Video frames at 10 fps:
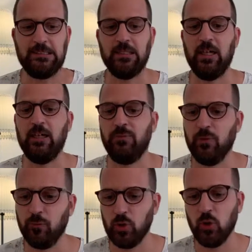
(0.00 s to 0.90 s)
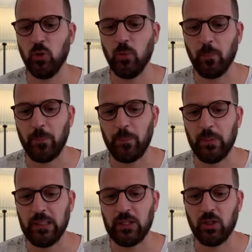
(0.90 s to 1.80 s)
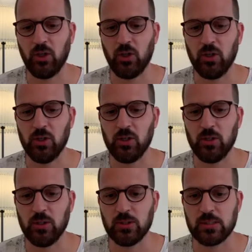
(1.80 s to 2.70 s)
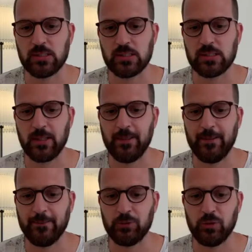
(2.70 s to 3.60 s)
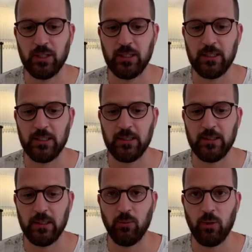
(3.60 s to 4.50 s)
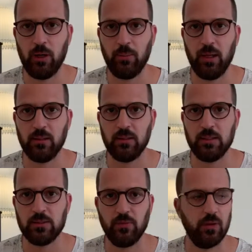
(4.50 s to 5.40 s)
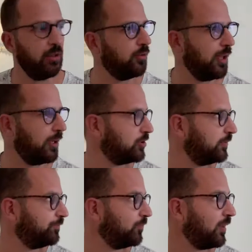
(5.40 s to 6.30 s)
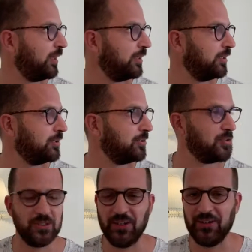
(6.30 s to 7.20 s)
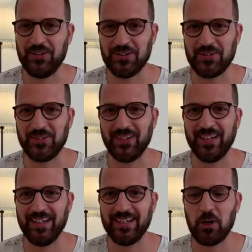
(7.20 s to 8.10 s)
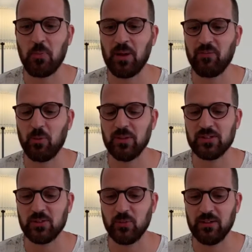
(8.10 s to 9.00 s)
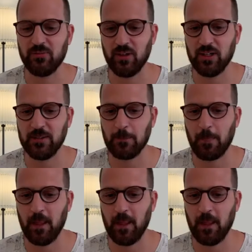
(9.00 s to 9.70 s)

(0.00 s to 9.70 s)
I feel for you because today where I'm at, it's very good actually. So hope everyone's doing fine.